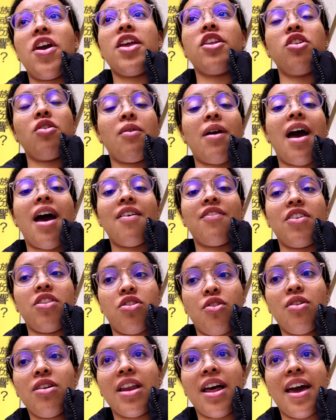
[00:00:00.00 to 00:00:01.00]
do have in
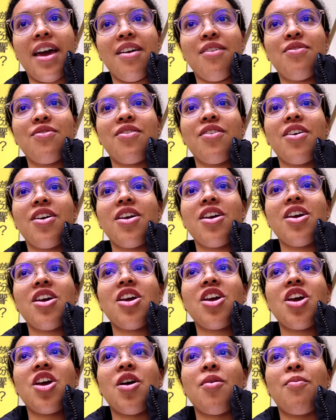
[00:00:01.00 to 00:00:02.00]
their life,
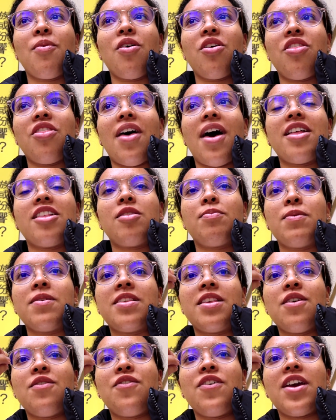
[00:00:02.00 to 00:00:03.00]
but that
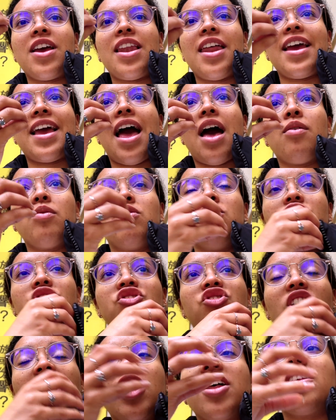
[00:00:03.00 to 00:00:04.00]
specific like I was
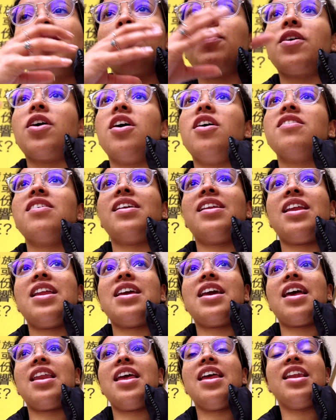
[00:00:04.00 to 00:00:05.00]
jealous because I didn't
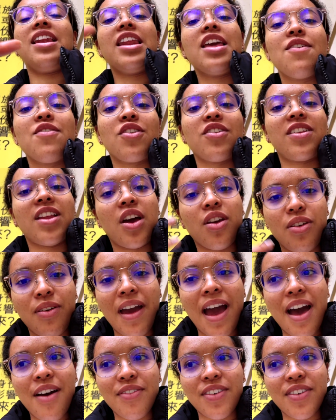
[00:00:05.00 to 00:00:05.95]
get in leaves because now you have